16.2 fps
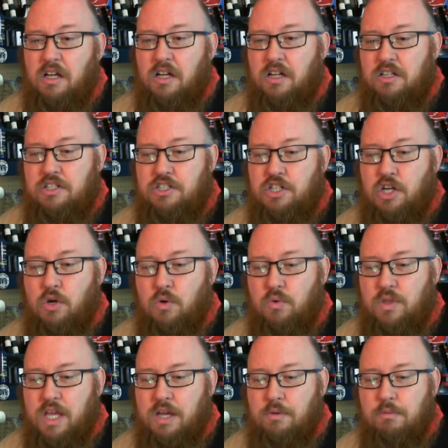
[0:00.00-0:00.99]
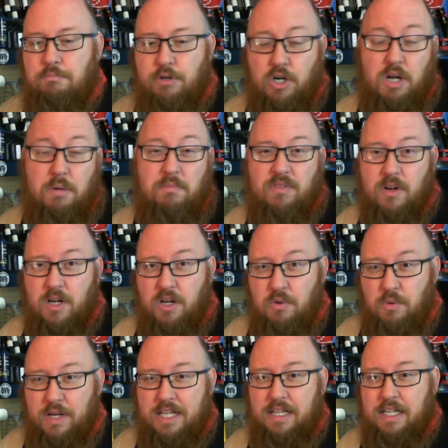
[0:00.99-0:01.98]
So they would burn up very
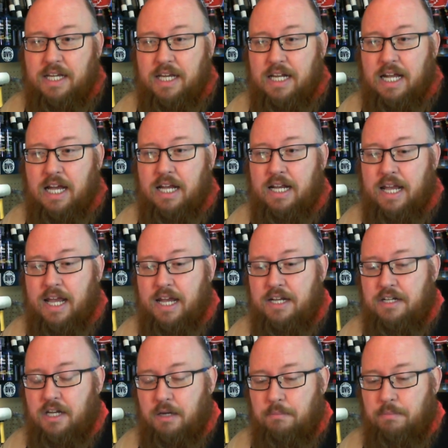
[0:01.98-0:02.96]
quickly, and I'd end up